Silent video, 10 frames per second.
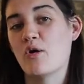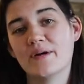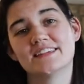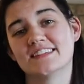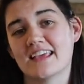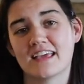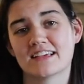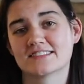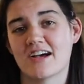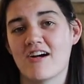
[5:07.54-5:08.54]
always singing
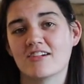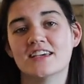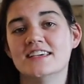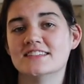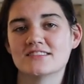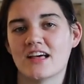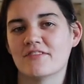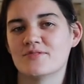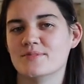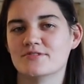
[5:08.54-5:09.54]
a song. He's
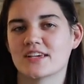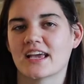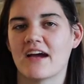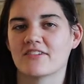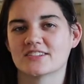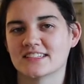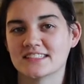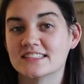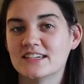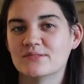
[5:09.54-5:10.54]
loved music ever
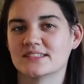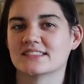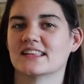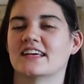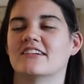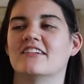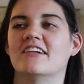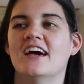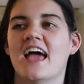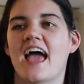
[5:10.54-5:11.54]
since he was
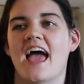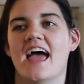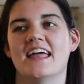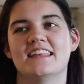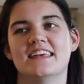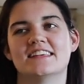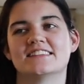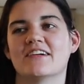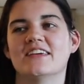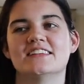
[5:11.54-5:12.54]
little. And
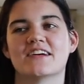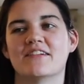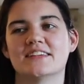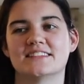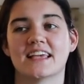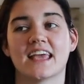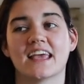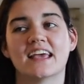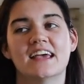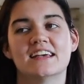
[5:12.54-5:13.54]
so he's always
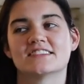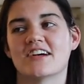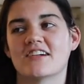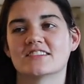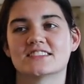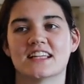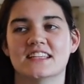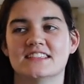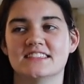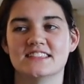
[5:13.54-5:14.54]
singing songs that
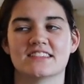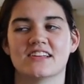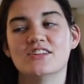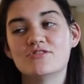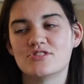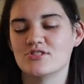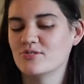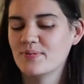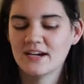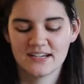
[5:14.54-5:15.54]
he sees on
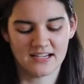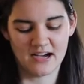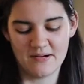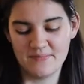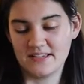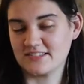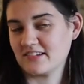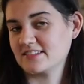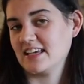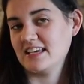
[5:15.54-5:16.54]
YouTube, um,
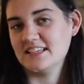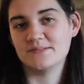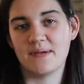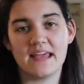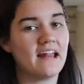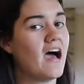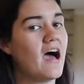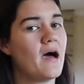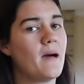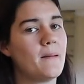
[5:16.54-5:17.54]
songs that he's made
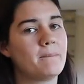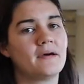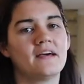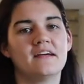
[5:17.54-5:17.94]
up, up